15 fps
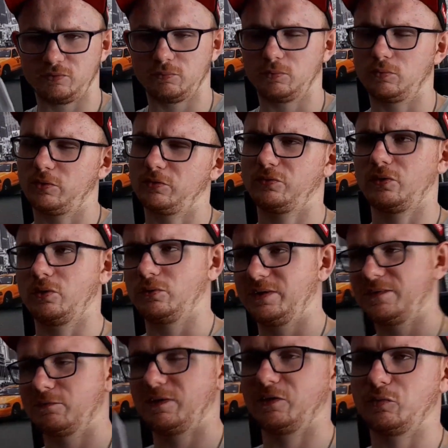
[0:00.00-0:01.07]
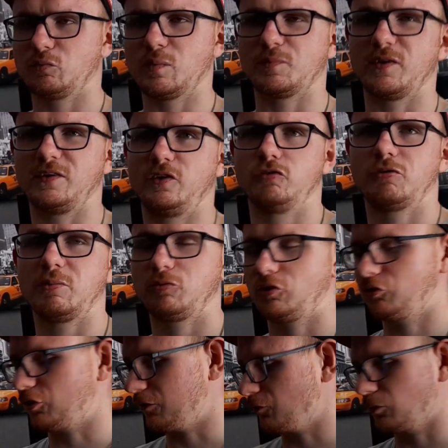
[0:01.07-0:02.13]
or I'll leave a link to his website in the description.
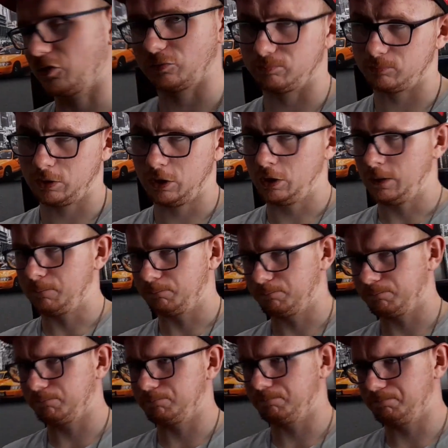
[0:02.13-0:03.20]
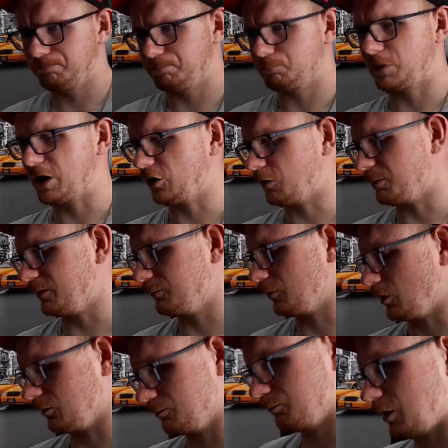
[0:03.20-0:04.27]
So if you want to buy a copy, you can